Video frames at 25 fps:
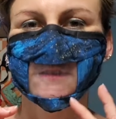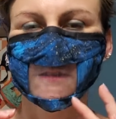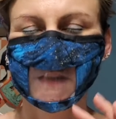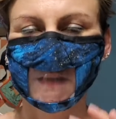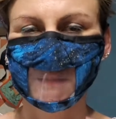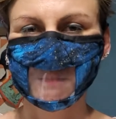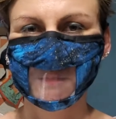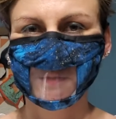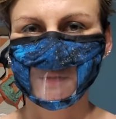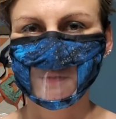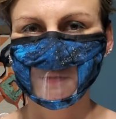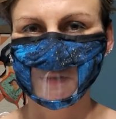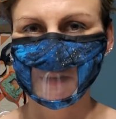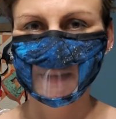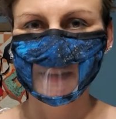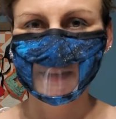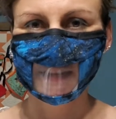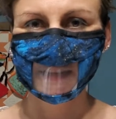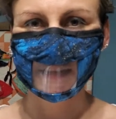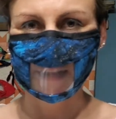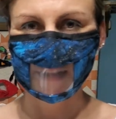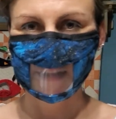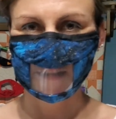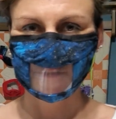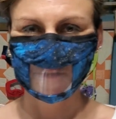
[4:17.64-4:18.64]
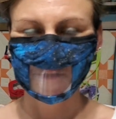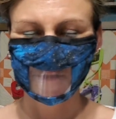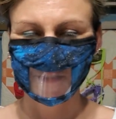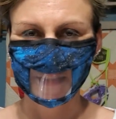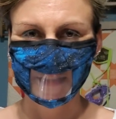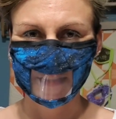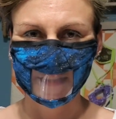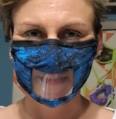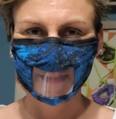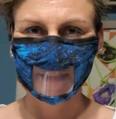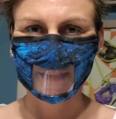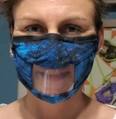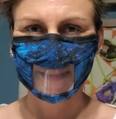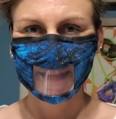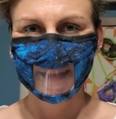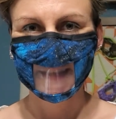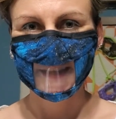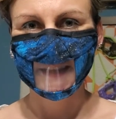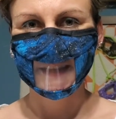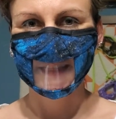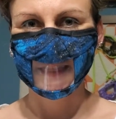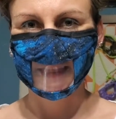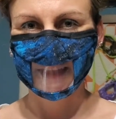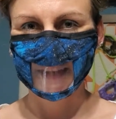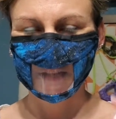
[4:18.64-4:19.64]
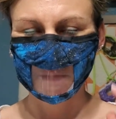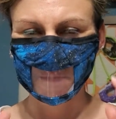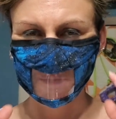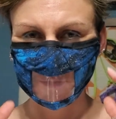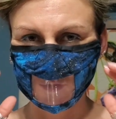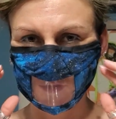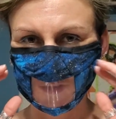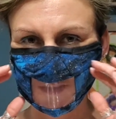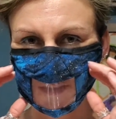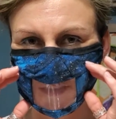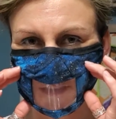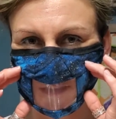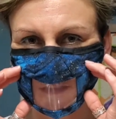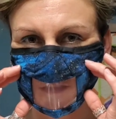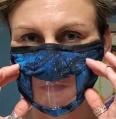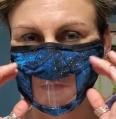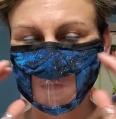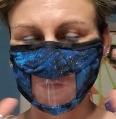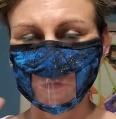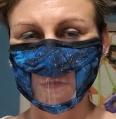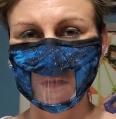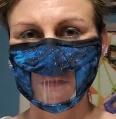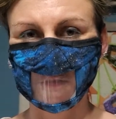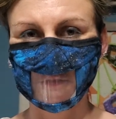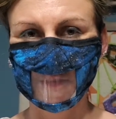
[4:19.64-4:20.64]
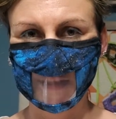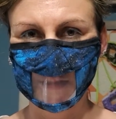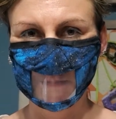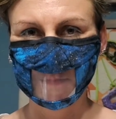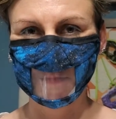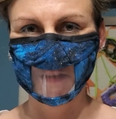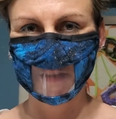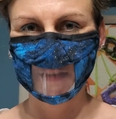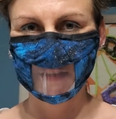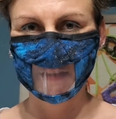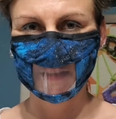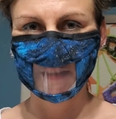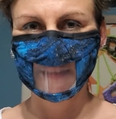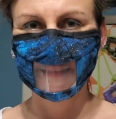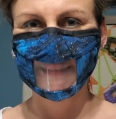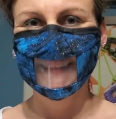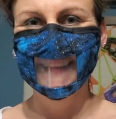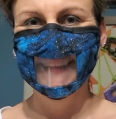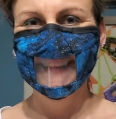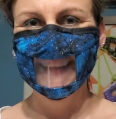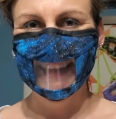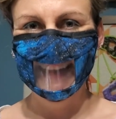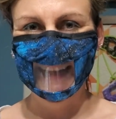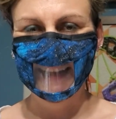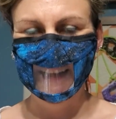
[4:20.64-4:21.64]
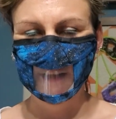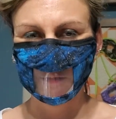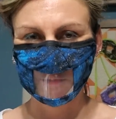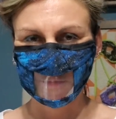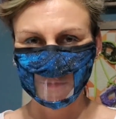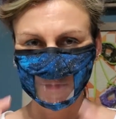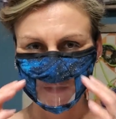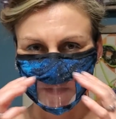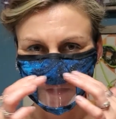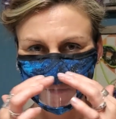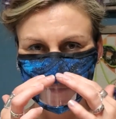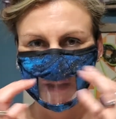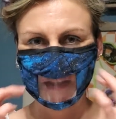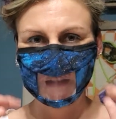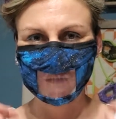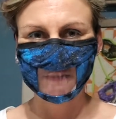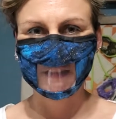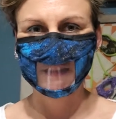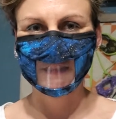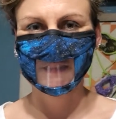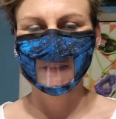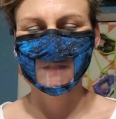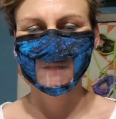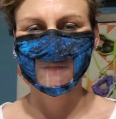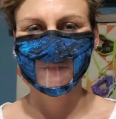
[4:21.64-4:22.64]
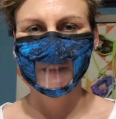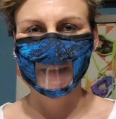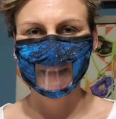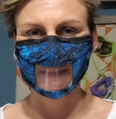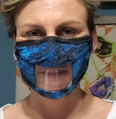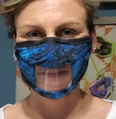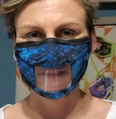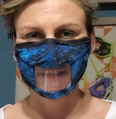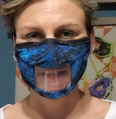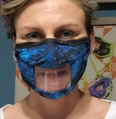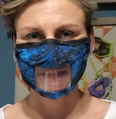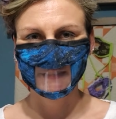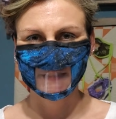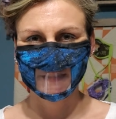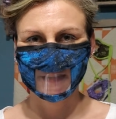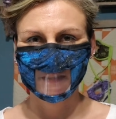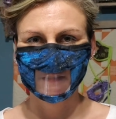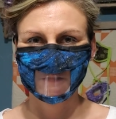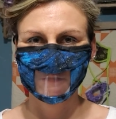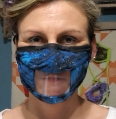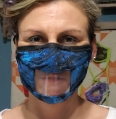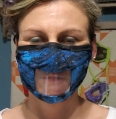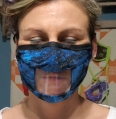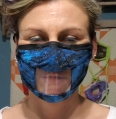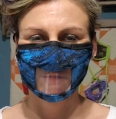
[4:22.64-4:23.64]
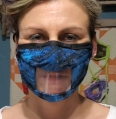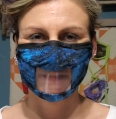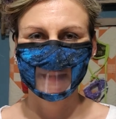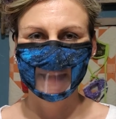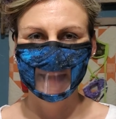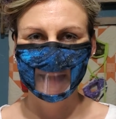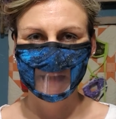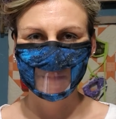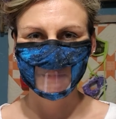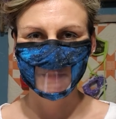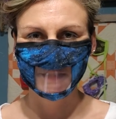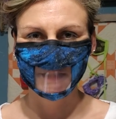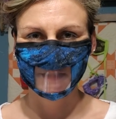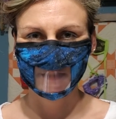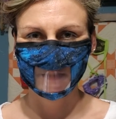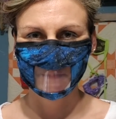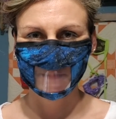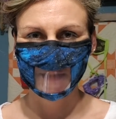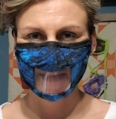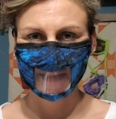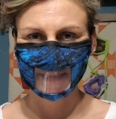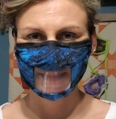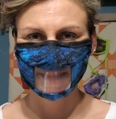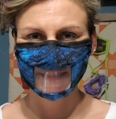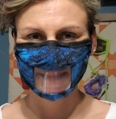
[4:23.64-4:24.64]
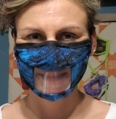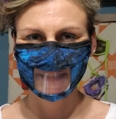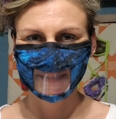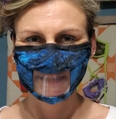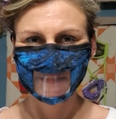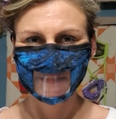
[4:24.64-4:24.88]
I'm pretty confident that I'm breathing through the fabric surrounding this vinyl instead of through the gaps in the mask.